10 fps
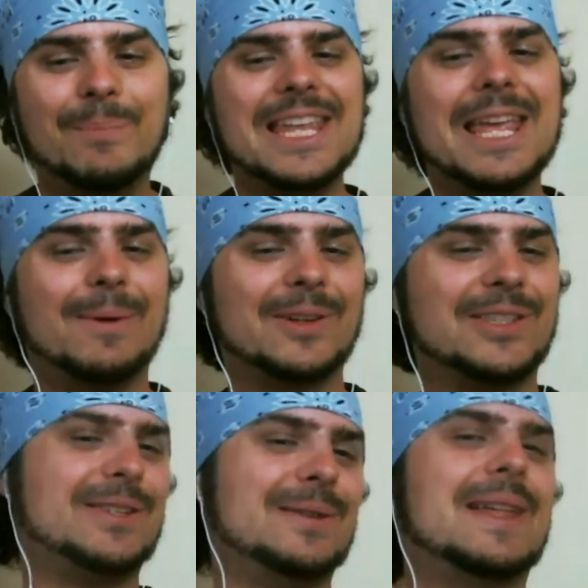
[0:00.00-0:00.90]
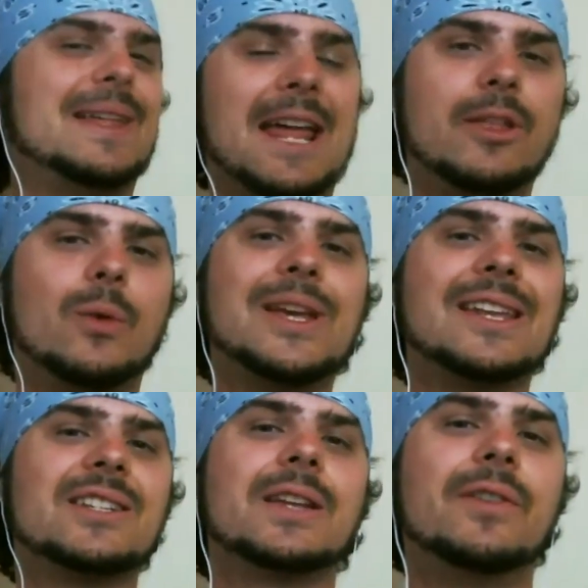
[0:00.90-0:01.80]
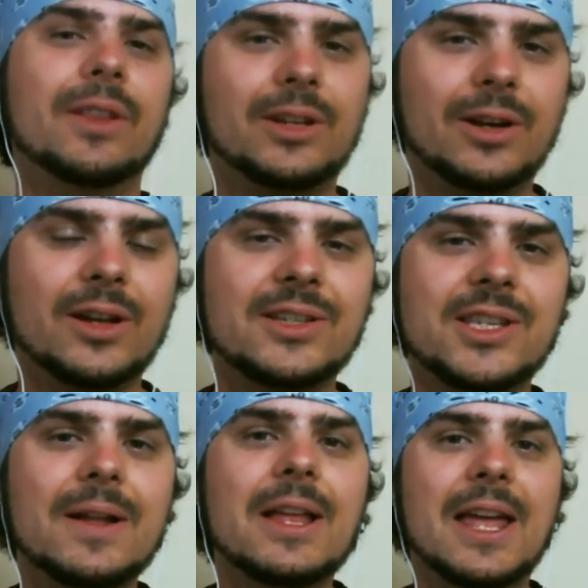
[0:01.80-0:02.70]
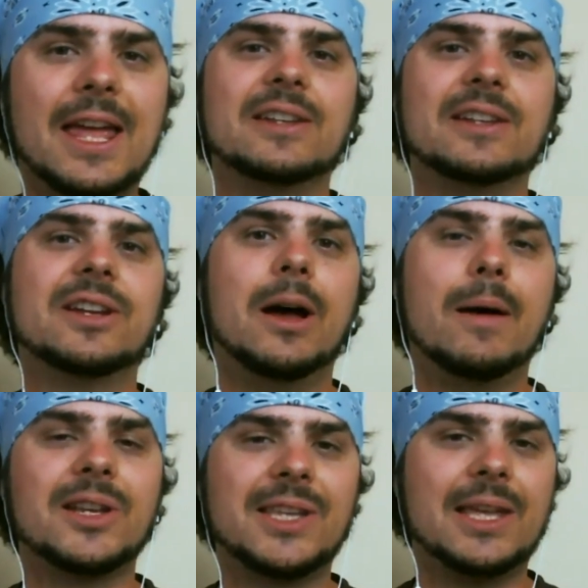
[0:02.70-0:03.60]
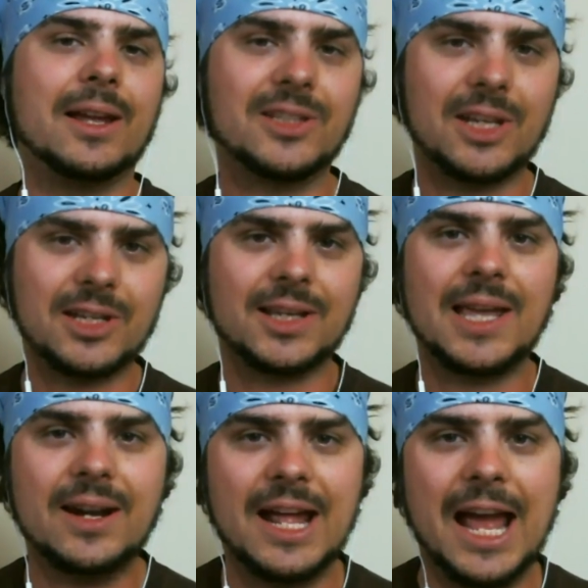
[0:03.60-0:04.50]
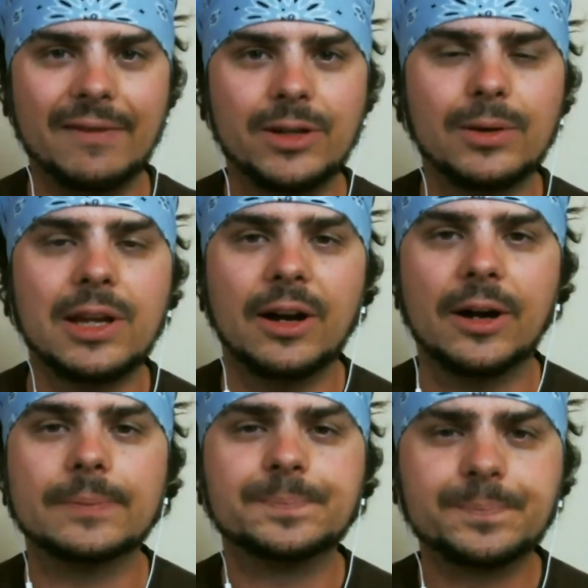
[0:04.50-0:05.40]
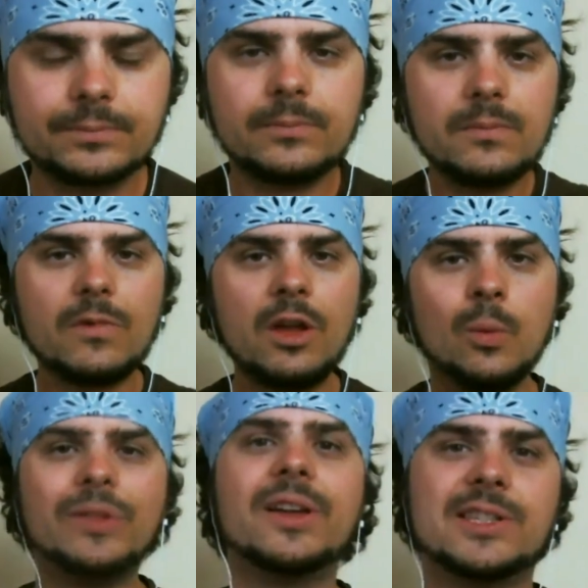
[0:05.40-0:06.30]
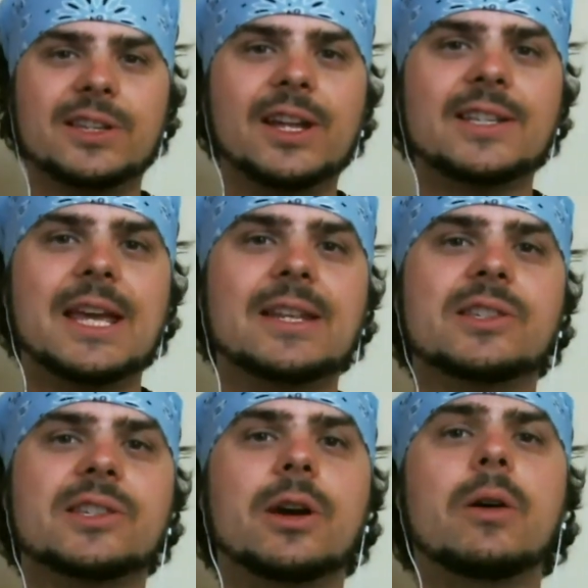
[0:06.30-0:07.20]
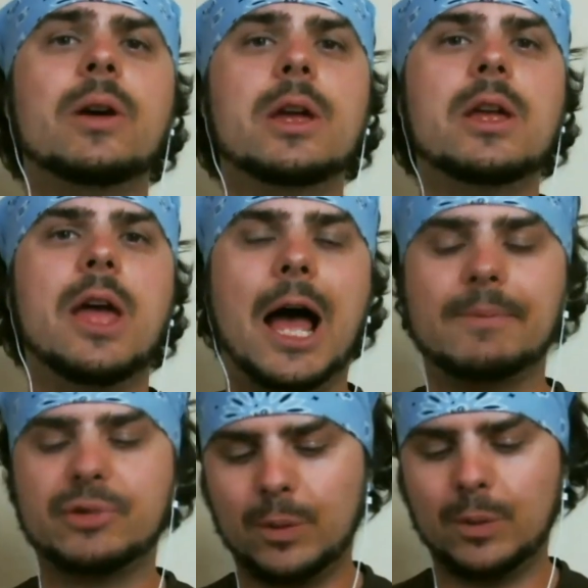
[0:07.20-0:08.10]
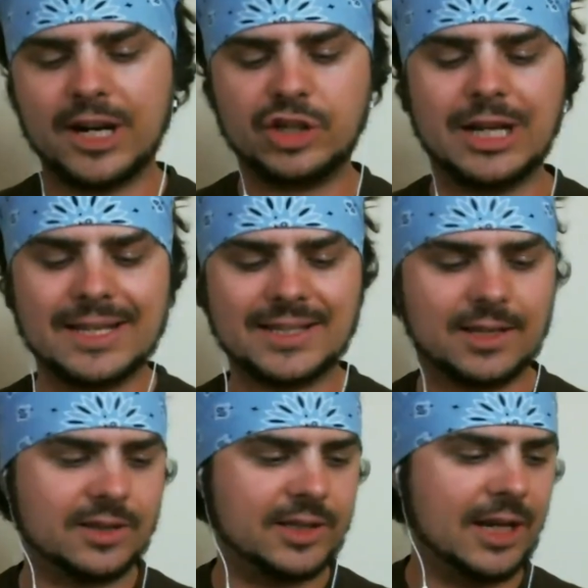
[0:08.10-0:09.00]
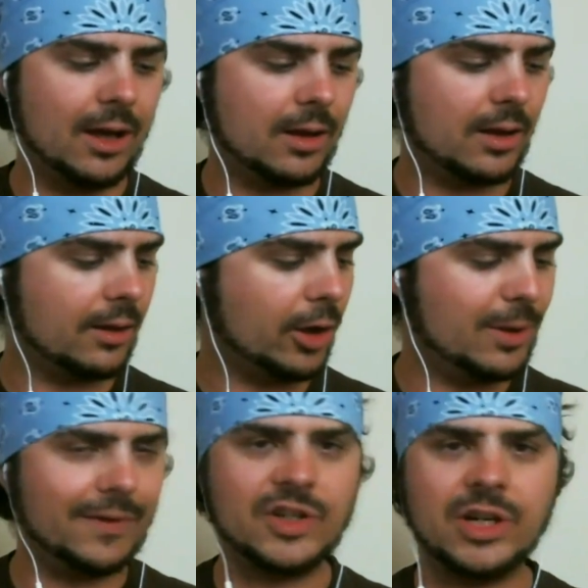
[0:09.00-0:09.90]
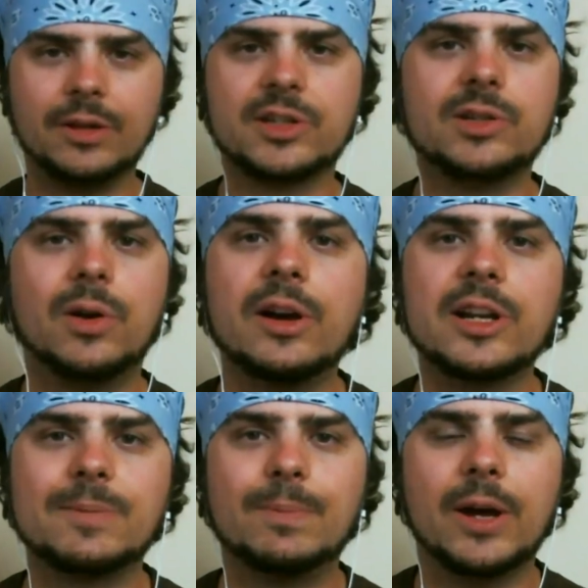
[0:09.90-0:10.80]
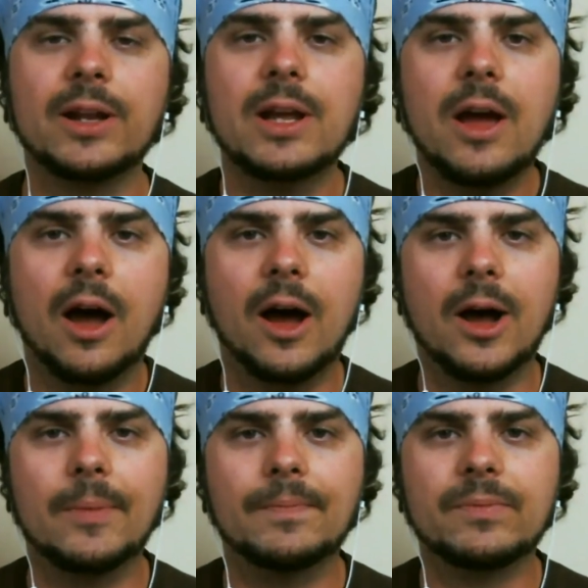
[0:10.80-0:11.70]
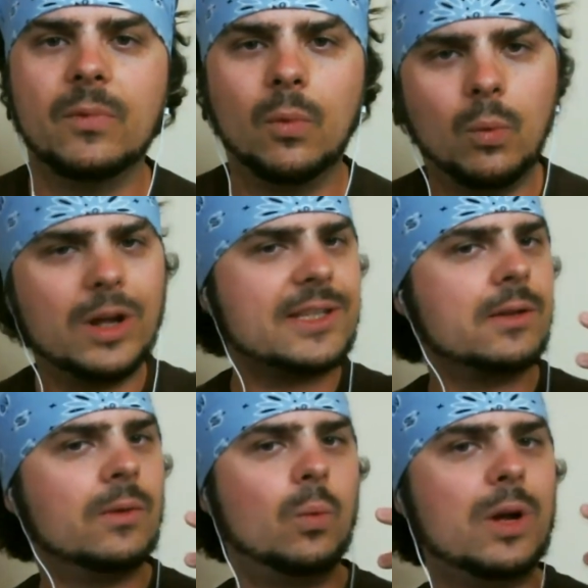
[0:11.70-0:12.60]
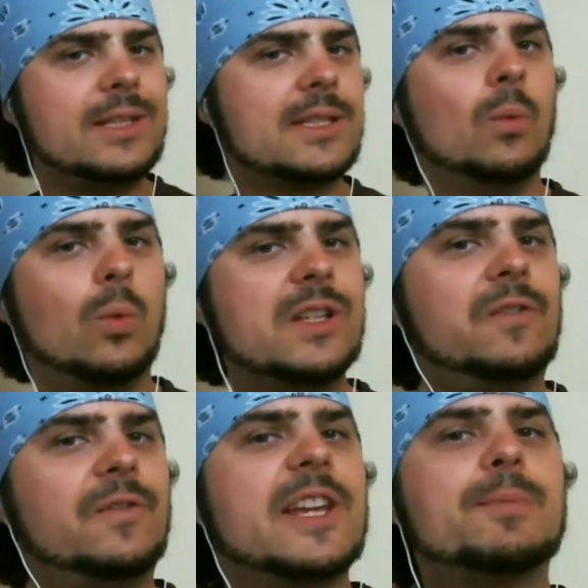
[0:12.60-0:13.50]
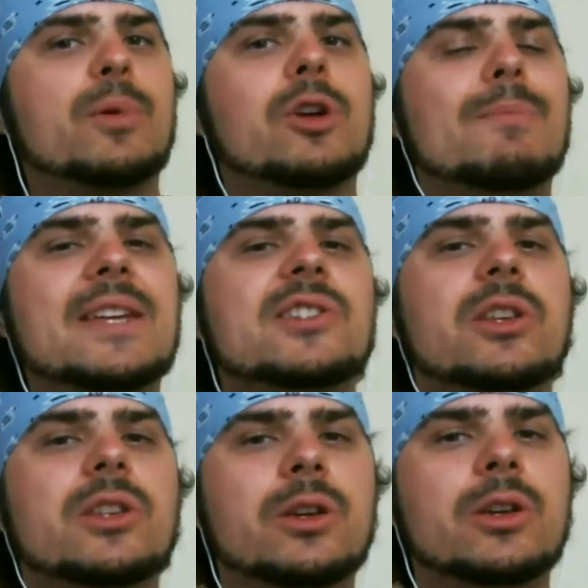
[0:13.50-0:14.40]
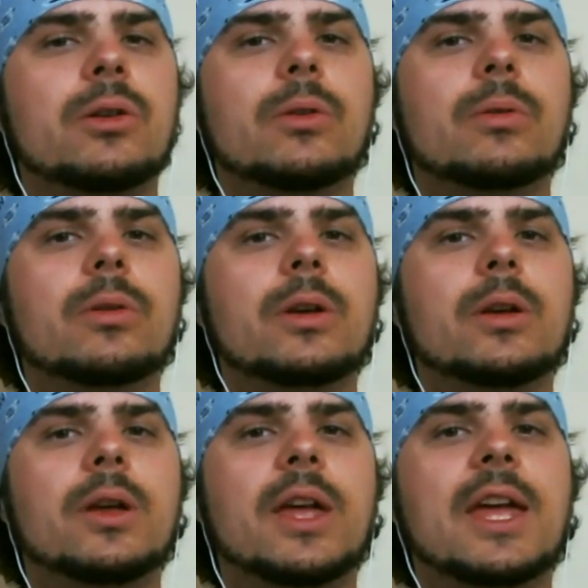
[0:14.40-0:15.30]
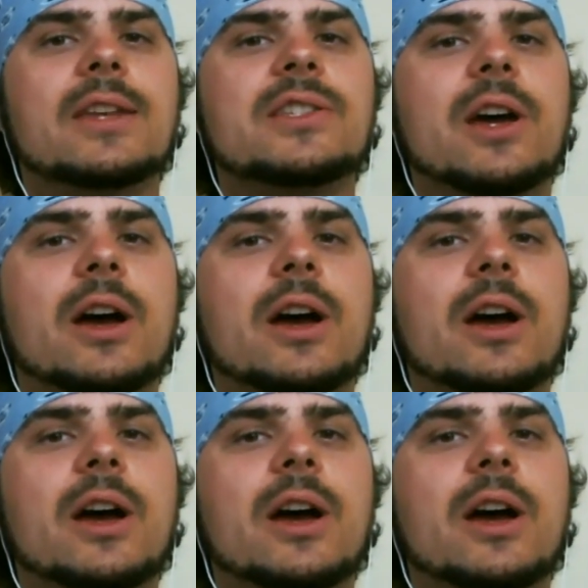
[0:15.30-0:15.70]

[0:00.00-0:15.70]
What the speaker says: being able to do that, I know that we can deliver the goods. And I'm just excited to have you here with us today, Sandy. So I'm sure we'll get a chance to tell a little bit of each other's stories, but what does Facebook mean to you? And